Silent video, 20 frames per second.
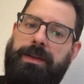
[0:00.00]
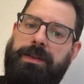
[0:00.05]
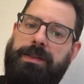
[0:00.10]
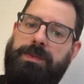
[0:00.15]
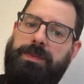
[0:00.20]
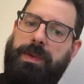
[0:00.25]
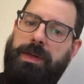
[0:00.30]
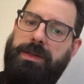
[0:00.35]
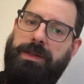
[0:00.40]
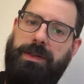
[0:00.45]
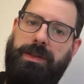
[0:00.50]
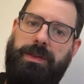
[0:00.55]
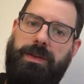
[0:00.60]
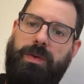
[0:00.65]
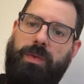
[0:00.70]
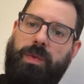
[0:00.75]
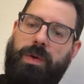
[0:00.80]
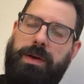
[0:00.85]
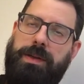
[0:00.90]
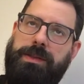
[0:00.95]
especially the
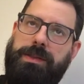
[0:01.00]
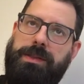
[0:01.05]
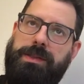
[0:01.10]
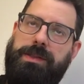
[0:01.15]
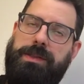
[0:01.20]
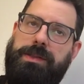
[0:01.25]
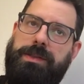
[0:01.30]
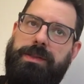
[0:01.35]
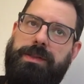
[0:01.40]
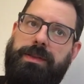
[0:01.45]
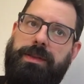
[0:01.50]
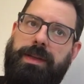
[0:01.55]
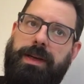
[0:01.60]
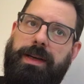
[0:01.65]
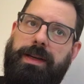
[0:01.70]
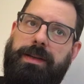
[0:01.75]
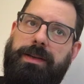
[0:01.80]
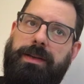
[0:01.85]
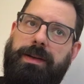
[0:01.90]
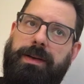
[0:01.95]
ones
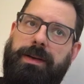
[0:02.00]
that,